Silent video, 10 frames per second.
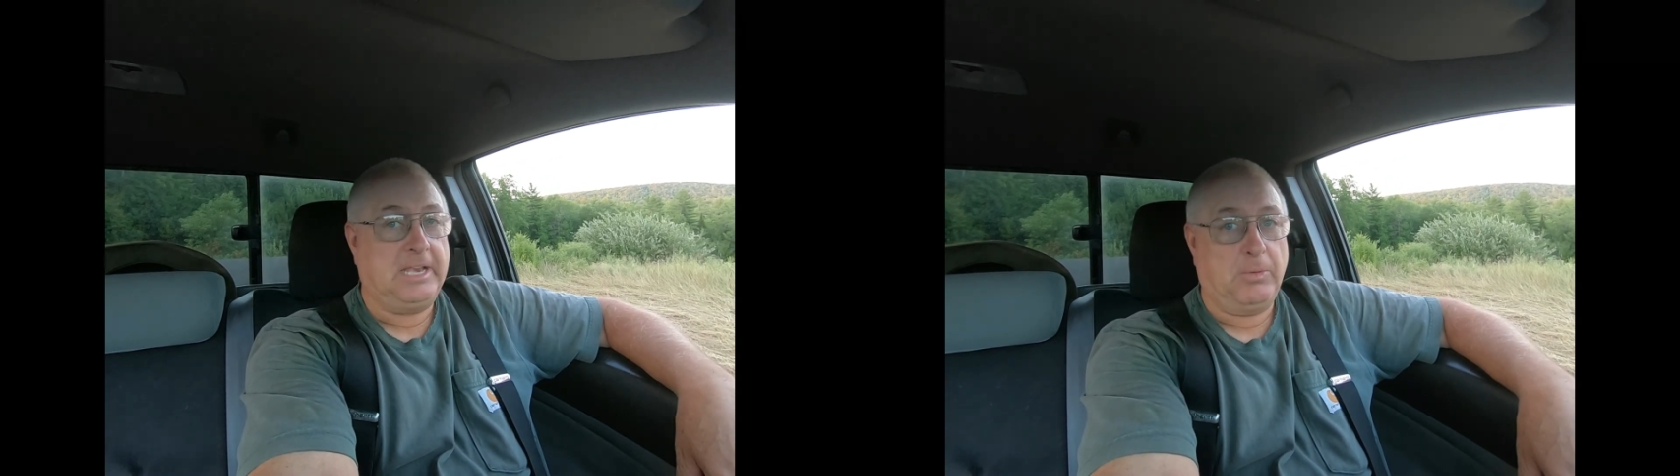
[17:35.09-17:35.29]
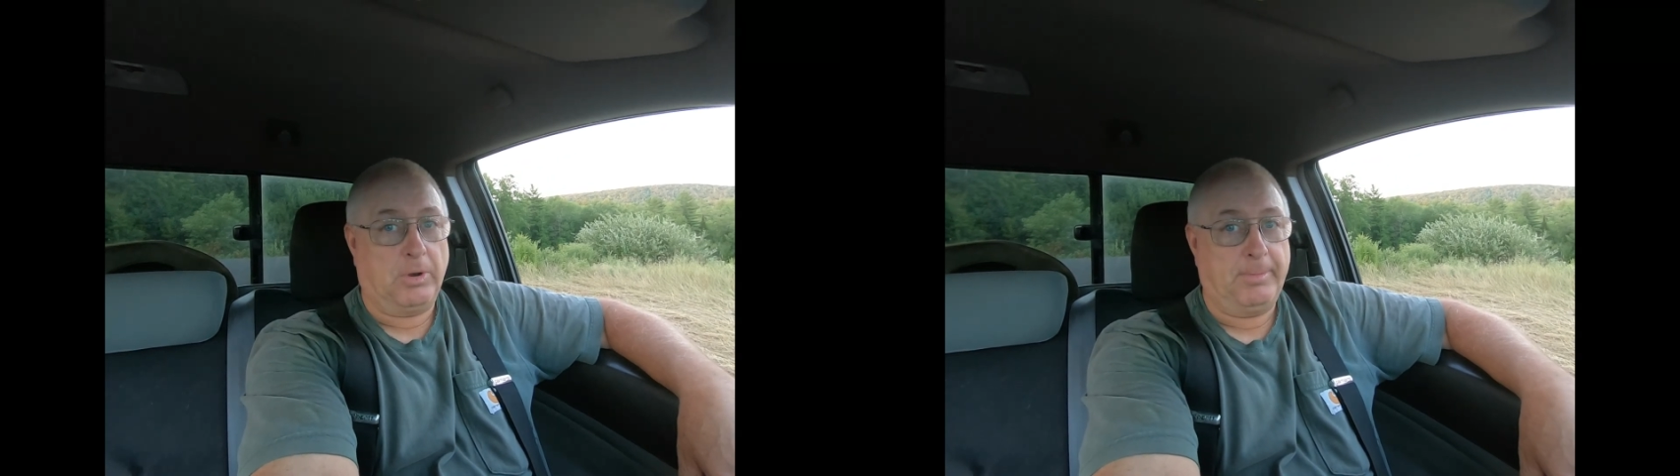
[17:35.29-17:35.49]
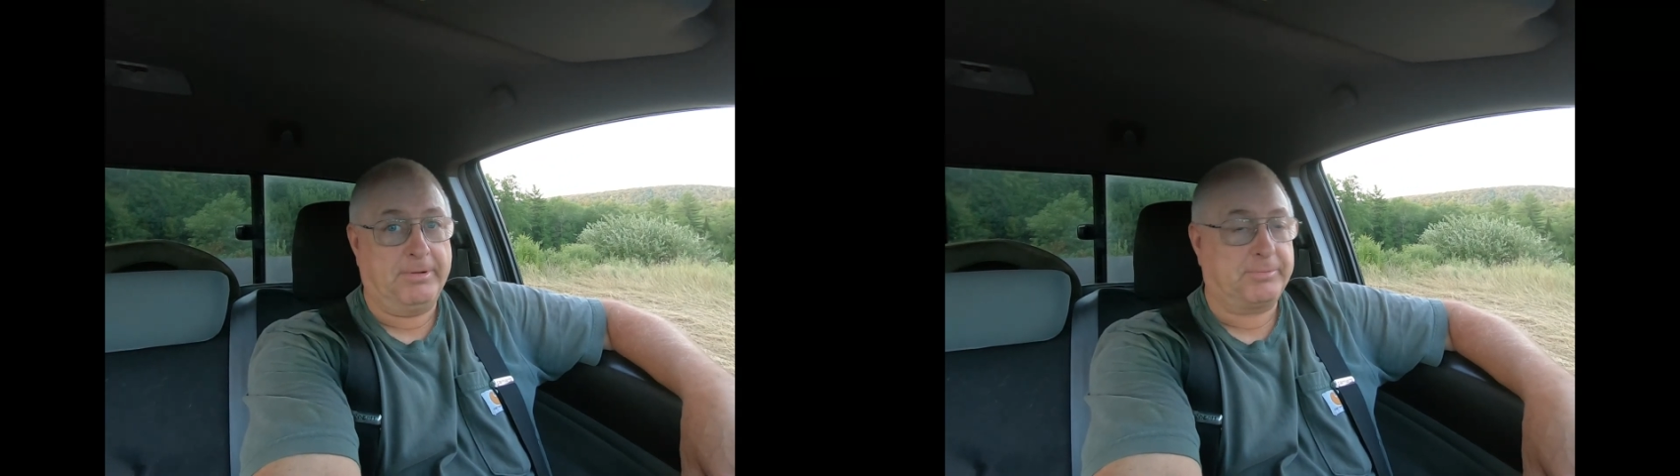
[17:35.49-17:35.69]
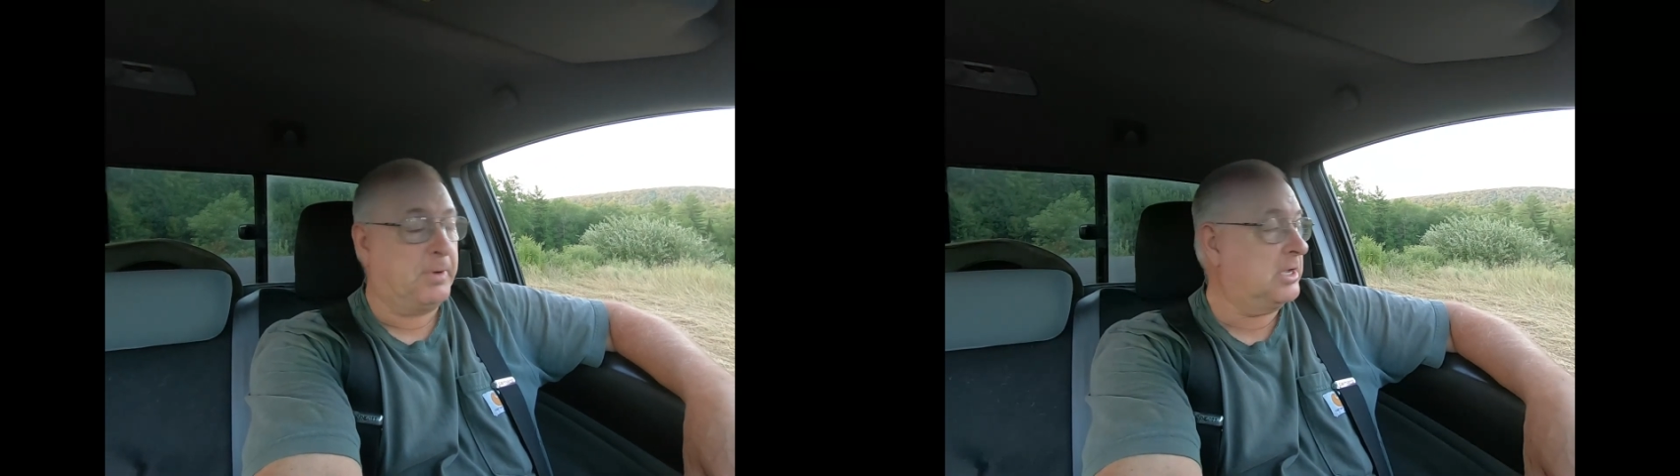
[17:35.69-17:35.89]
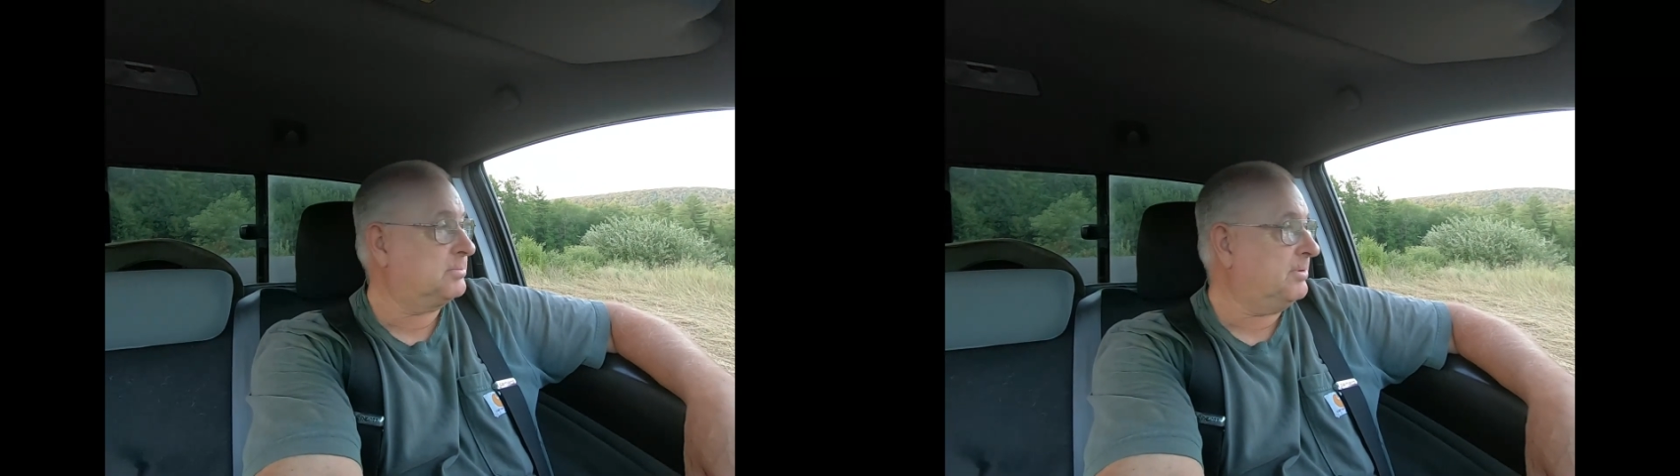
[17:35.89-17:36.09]
didn't want to be
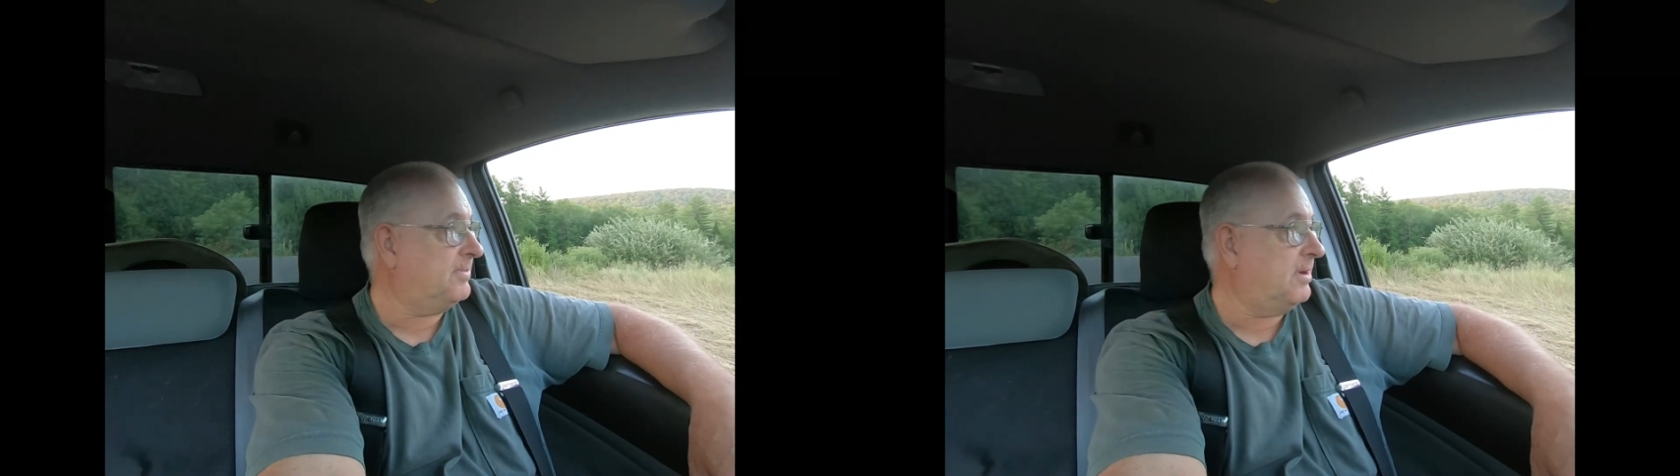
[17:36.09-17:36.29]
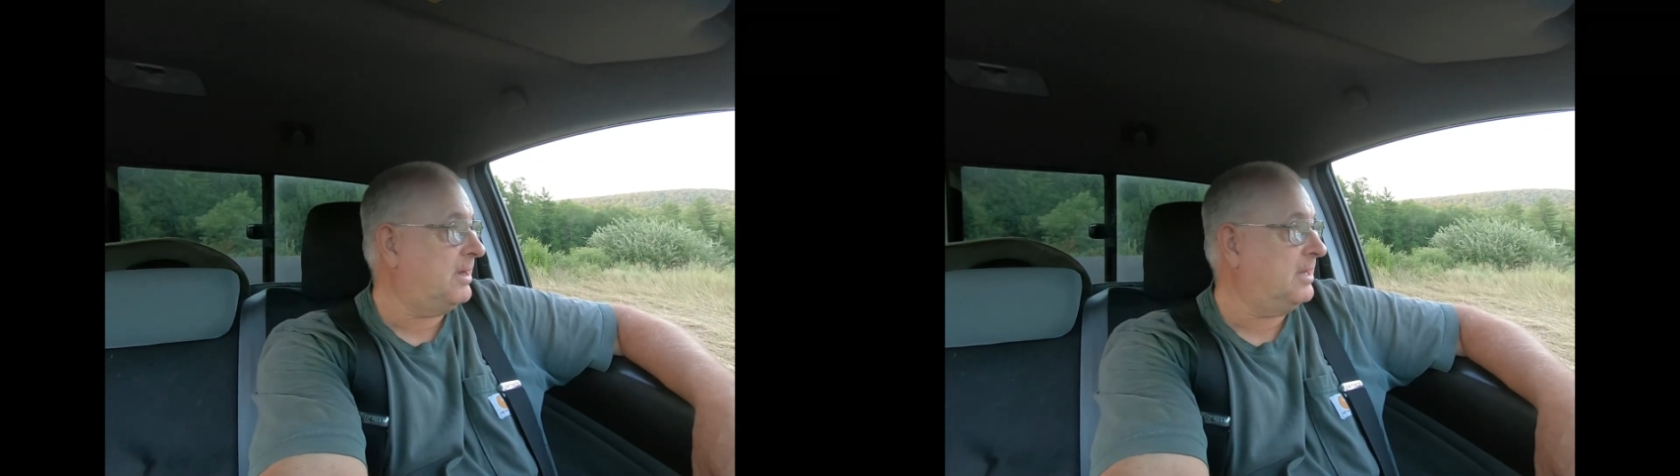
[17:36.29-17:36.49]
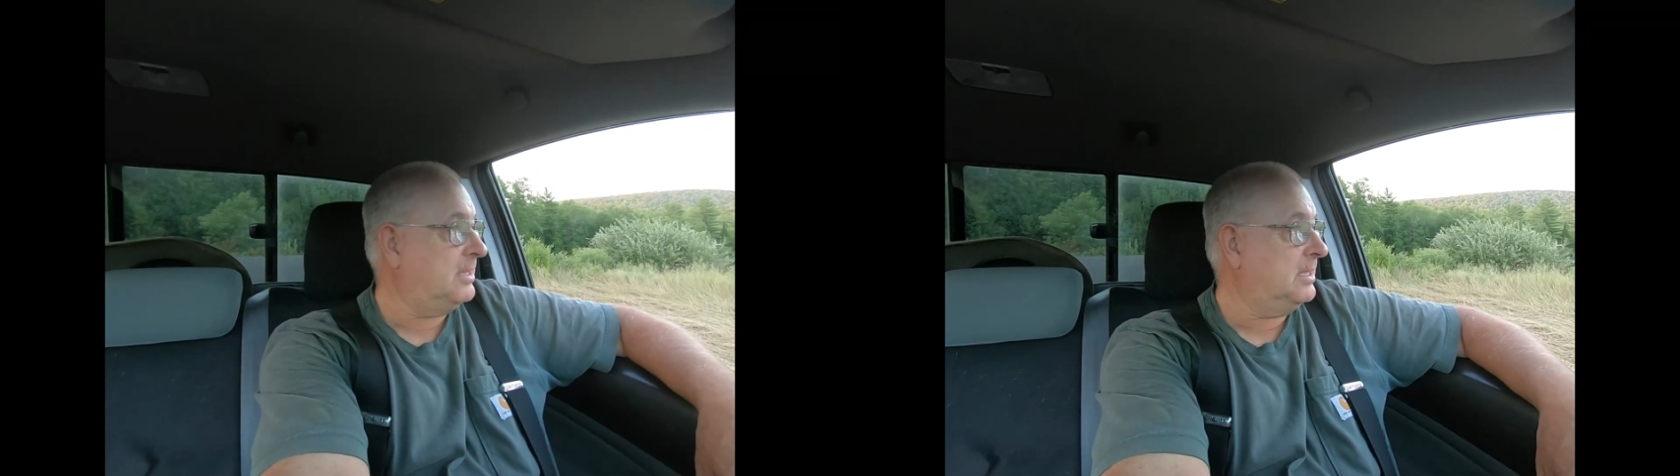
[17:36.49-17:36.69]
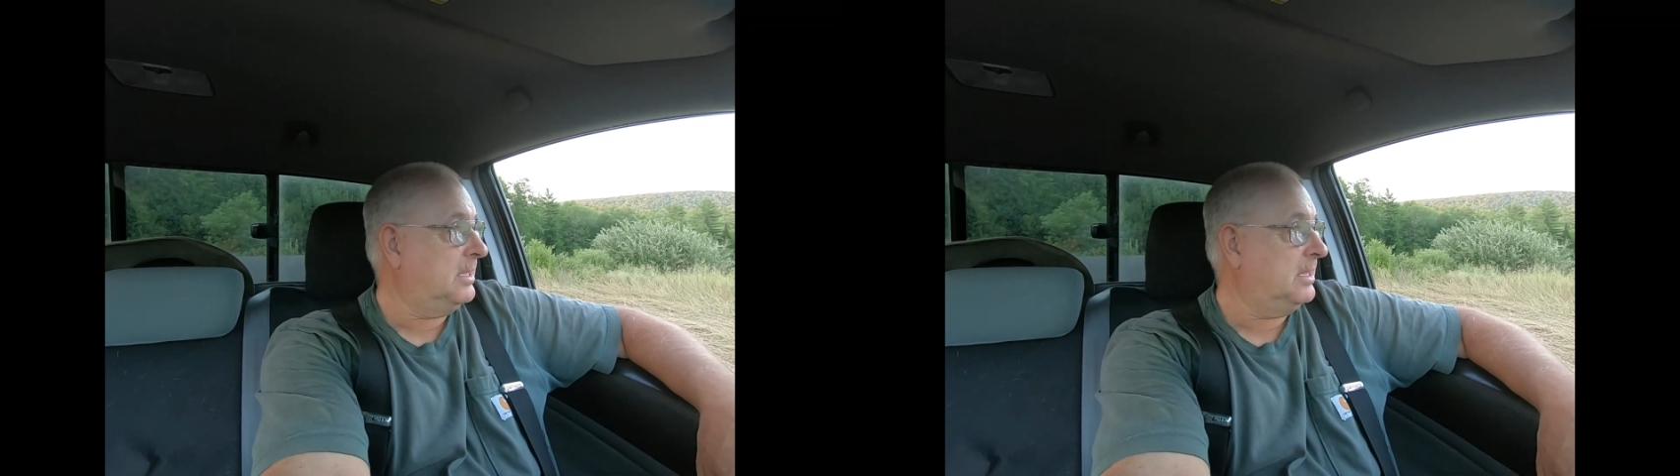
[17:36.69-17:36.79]
responsible for it.